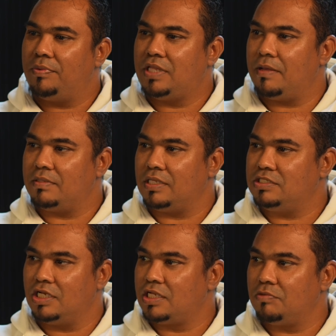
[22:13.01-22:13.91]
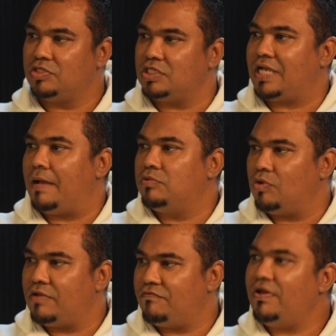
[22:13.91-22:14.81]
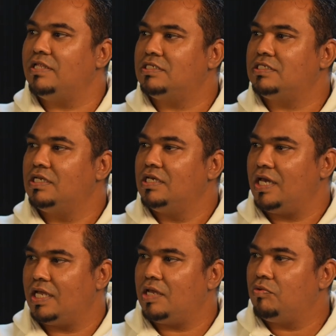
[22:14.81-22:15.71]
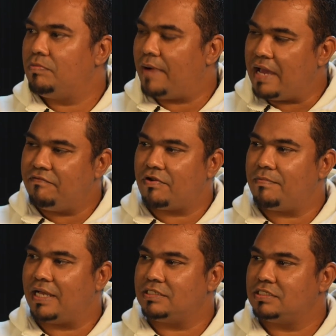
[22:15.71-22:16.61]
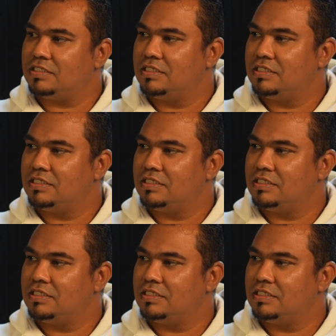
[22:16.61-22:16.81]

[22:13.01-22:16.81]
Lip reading: The children would just come to the fence and they would buy from us.